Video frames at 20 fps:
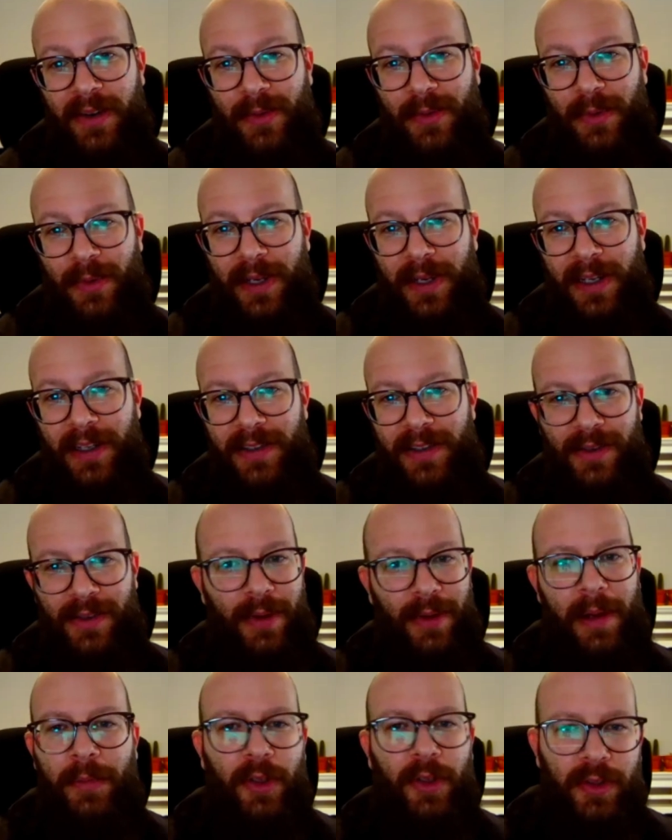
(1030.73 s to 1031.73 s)
right? So
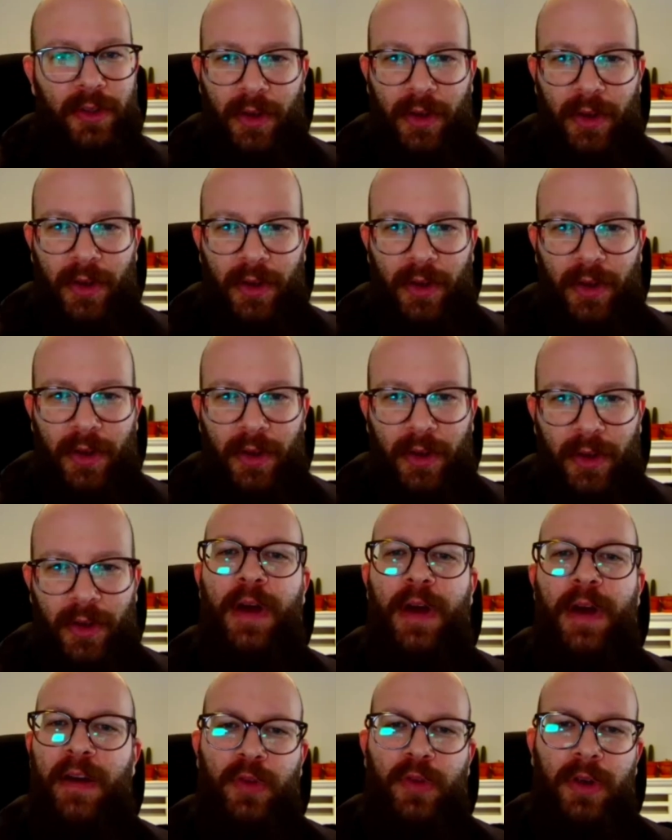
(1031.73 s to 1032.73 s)
I'm not going to review a
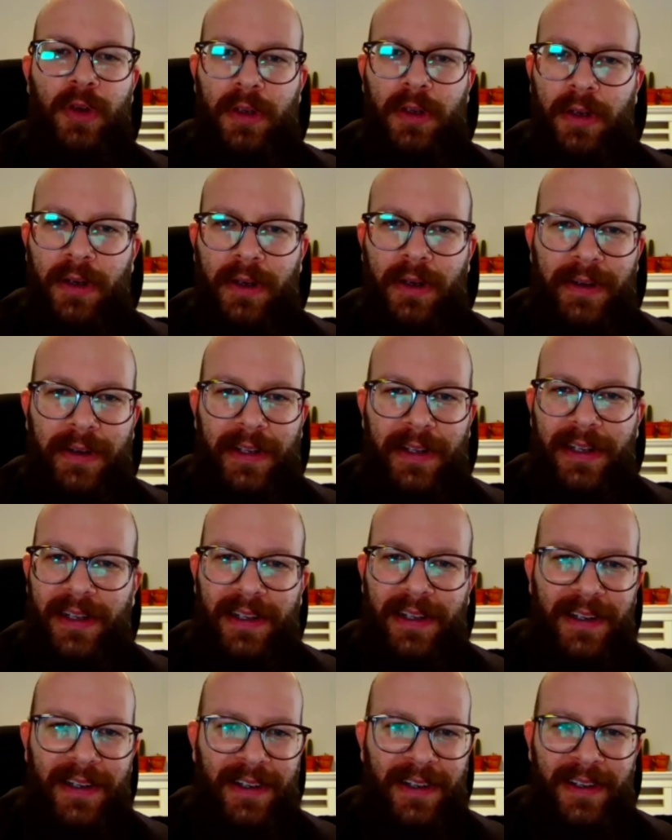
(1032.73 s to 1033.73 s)

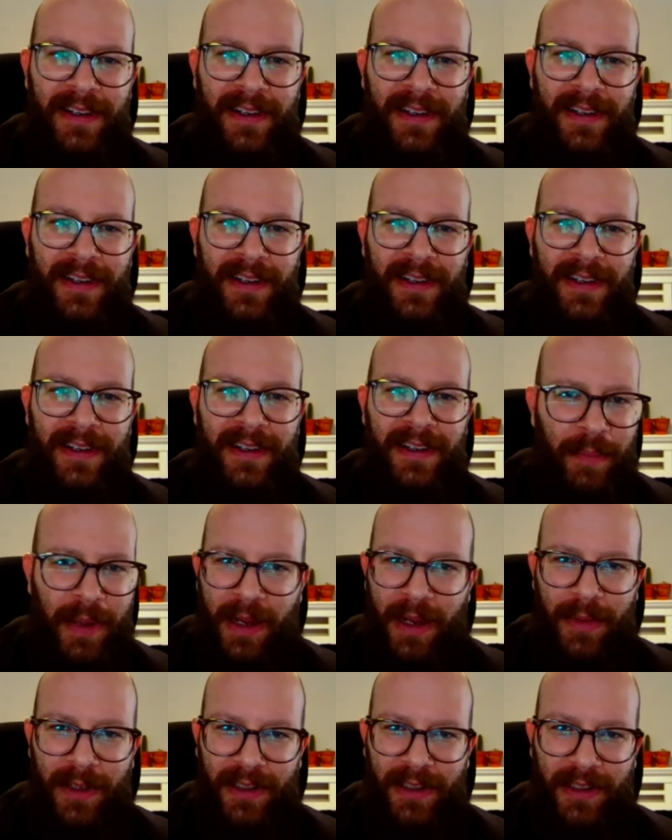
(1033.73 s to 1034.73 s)
$5
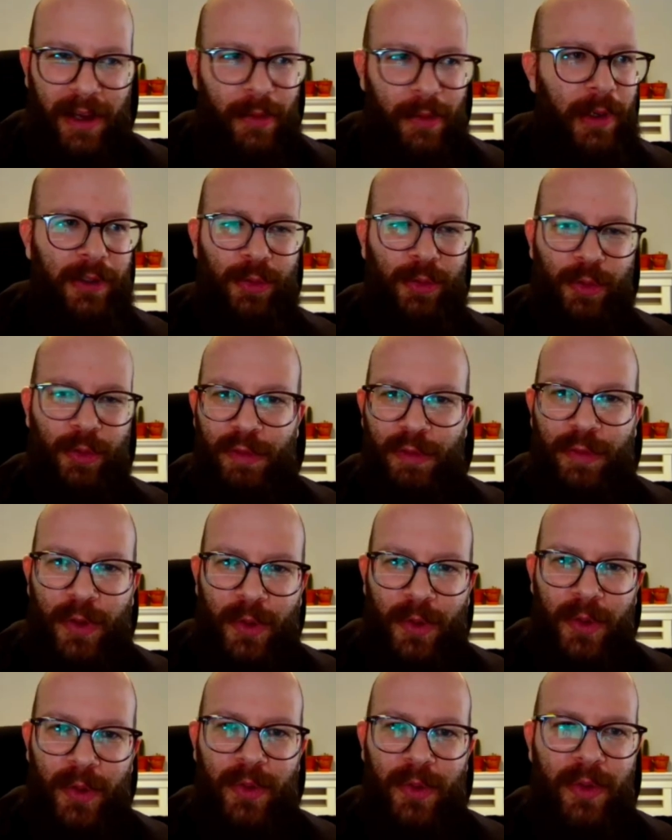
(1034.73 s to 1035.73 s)
payment. I want to
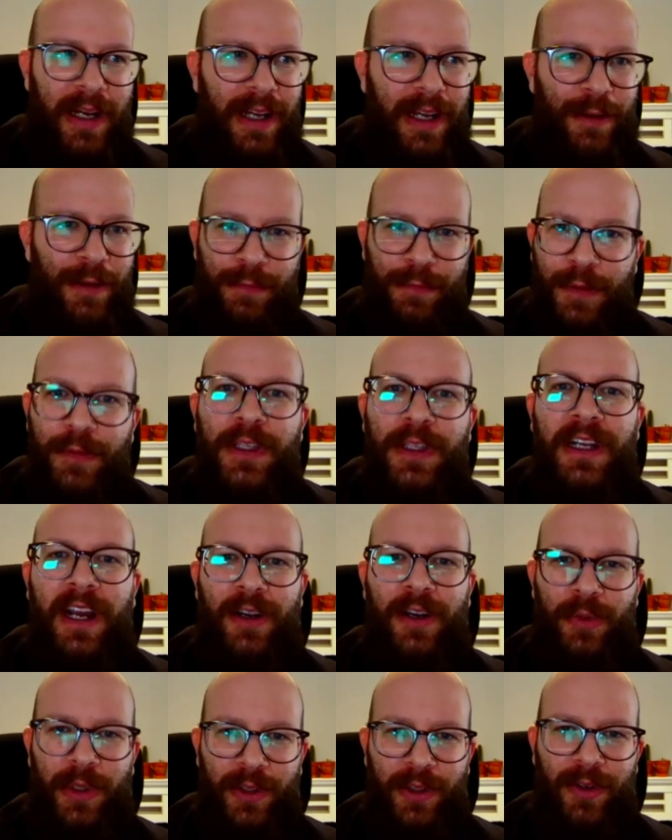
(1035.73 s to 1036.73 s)
review a
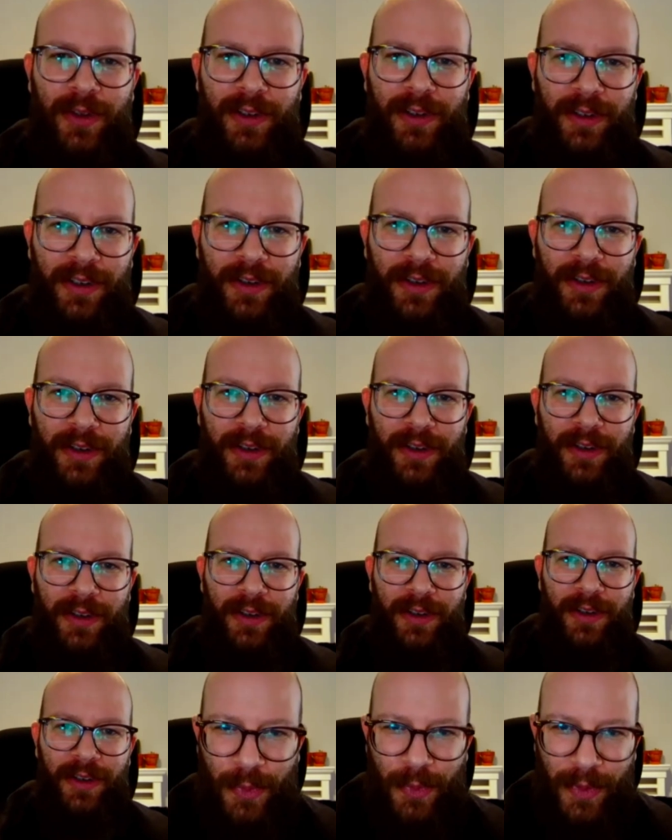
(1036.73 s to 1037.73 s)
$1,500
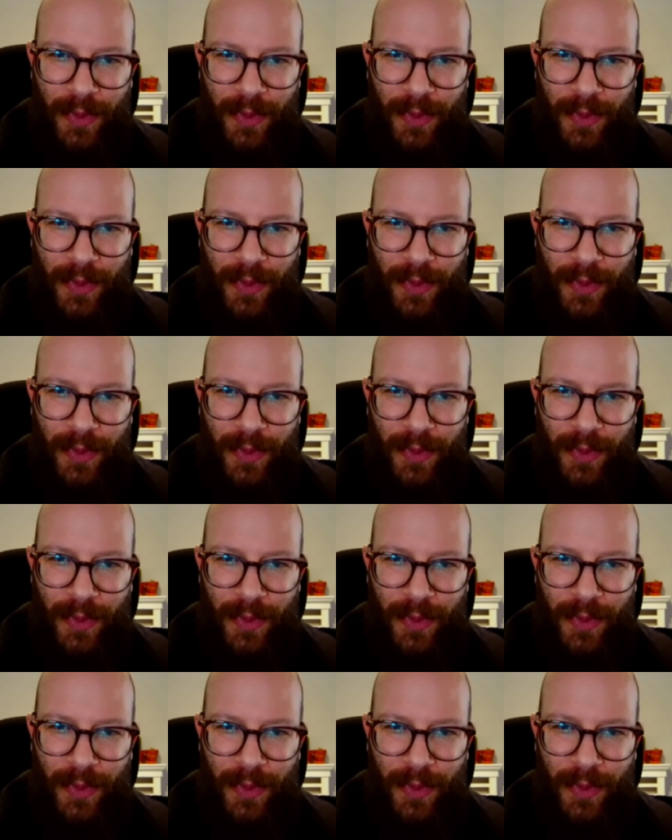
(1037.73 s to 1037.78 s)
loan.